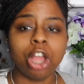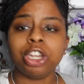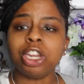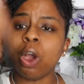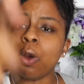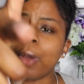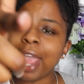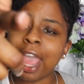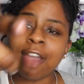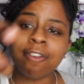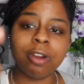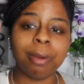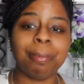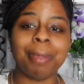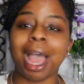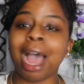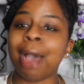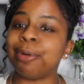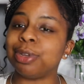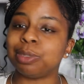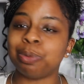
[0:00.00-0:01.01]
don't ever,
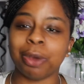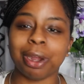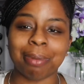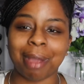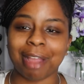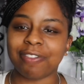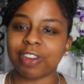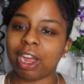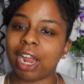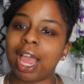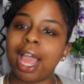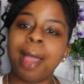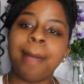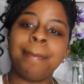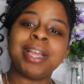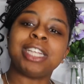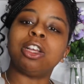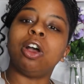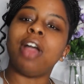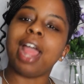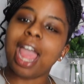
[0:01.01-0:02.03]
I was putting my phone,
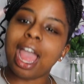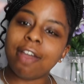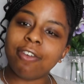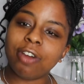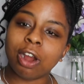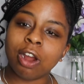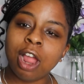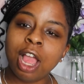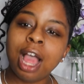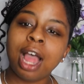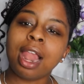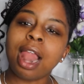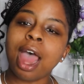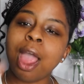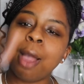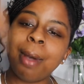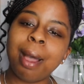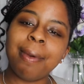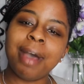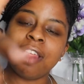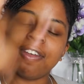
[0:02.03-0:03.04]
bitch, don't ever,
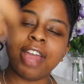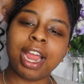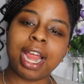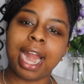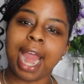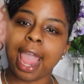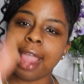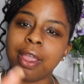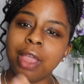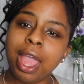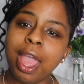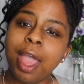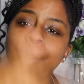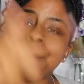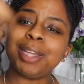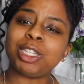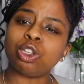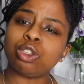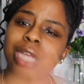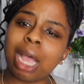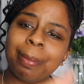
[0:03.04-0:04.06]
oh, my motherfucking head.
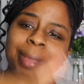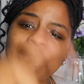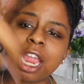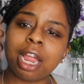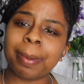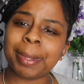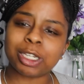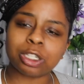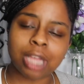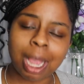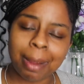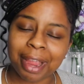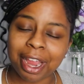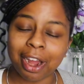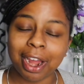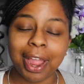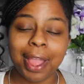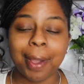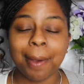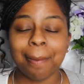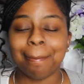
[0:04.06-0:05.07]
Bitch, you saw me here, bitch, you saw me here.